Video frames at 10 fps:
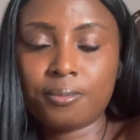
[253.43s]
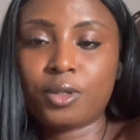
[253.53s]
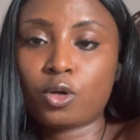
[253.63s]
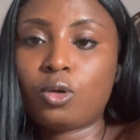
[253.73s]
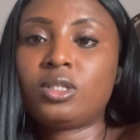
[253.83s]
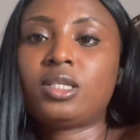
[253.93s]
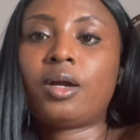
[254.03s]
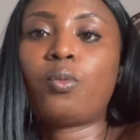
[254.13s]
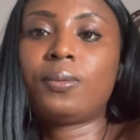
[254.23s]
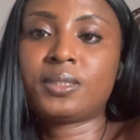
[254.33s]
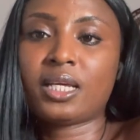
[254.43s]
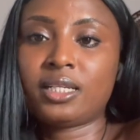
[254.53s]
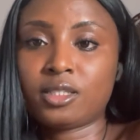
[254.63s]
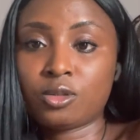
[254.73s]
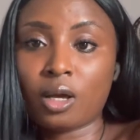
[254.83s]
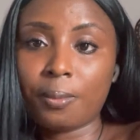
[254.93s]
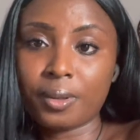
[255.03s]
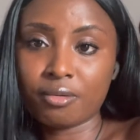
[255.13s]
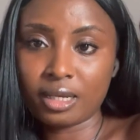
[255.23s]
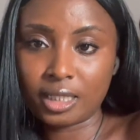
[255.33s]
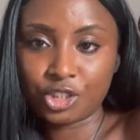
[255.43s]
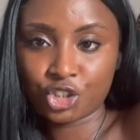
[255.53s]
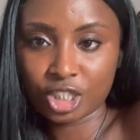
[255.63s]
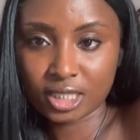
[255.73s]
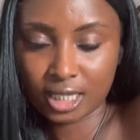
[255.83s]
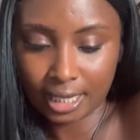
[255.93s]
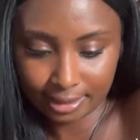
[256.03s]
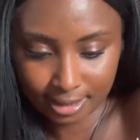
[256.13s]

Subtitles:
because their website is not up and running just yet.